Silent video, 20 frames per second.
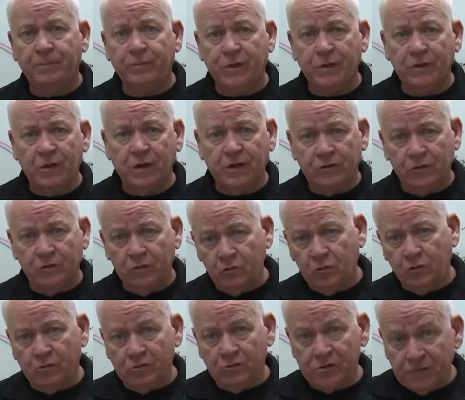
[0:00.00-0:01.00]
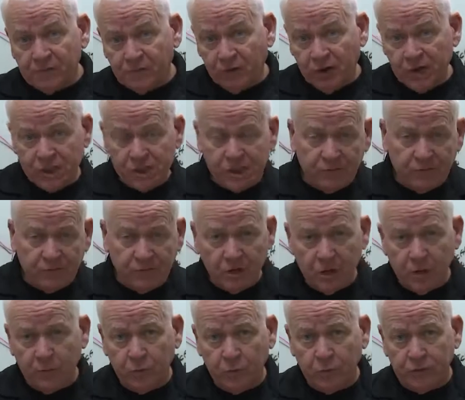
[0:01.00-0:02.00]
You got to do a refresh every
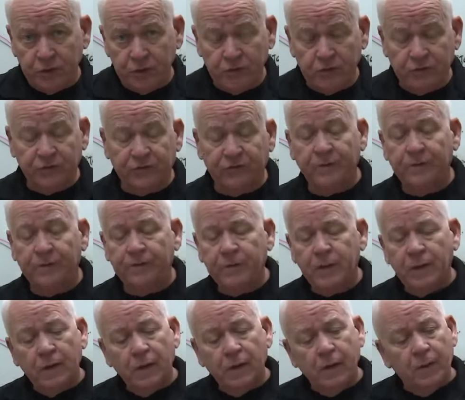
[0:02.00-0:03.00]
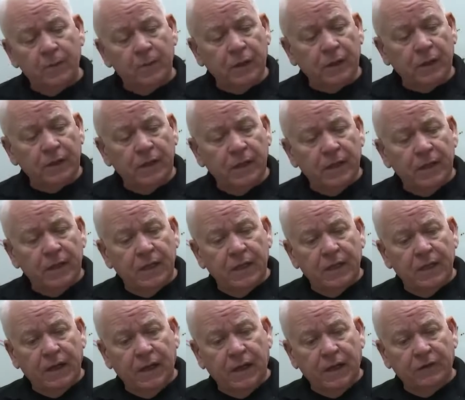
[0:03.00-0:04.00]
couple of years. But
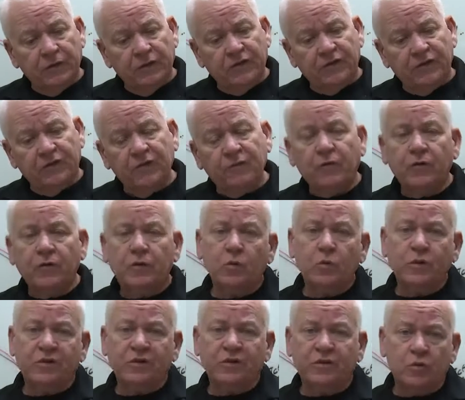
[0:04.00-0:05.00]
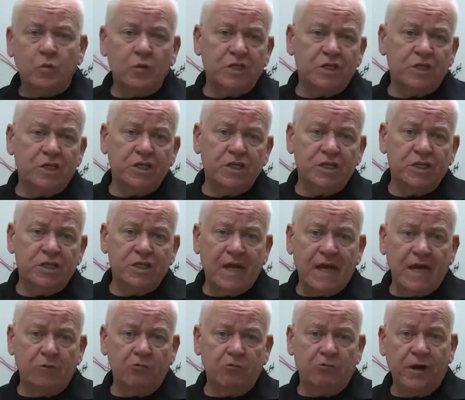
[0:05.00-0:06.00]
it's different with switches
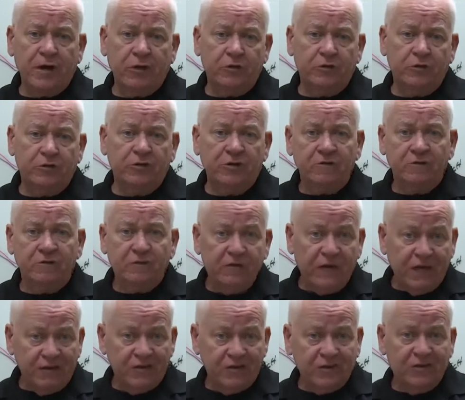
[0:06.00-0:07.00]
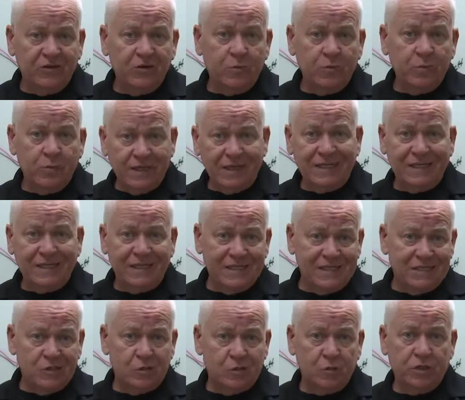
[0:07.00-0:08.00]
and routers. Invest your money
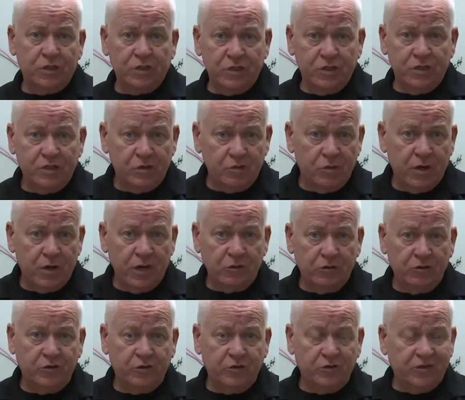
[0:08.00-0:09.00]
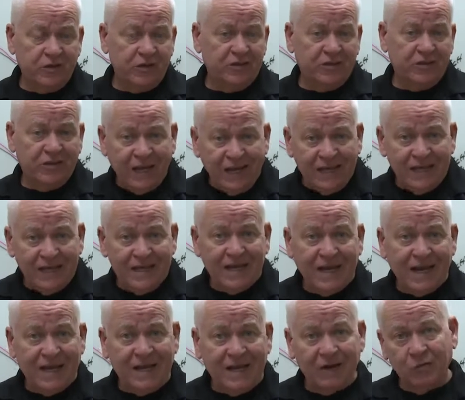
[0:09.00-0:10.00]
in switches and routers because they tend to
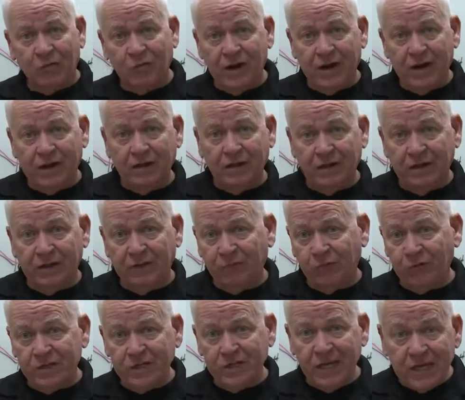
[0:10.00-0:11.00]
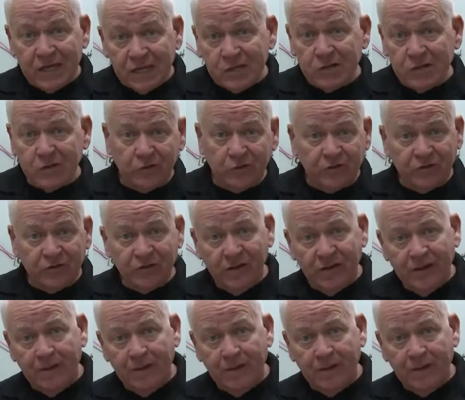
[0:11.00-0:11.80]
hang around like for 10 years.